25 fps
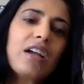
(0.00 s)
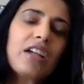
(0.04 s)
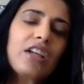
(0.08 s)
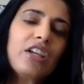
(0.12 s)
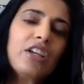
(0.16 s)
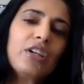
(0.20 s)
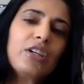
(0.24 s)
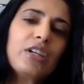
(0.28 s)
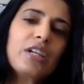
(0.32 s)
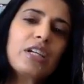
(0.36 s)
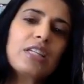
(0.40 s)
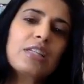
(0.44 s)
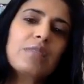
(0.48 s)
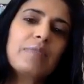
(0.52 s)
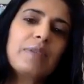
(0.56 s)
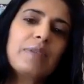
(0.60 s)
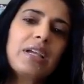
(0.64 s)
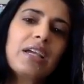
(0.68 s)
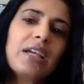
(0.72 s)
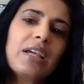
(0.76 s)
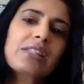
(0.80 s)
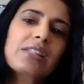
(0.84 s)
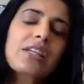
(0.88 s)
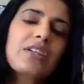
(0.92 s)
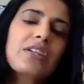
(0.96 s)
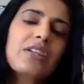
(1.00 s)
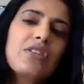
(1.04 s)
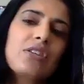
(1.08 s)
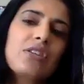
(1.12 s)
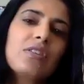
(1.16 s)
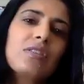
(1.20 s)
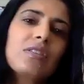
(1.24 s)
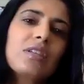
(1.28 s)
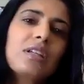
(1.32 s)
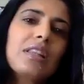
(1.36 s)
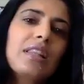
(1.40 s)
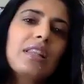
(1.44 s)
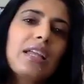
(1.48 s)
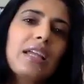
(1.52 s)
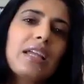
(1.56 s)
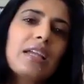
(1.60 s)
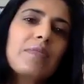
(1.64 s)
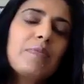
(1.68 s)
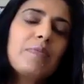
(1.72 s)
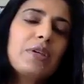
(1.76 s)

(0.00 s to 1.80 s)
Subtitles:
curious because I knew the link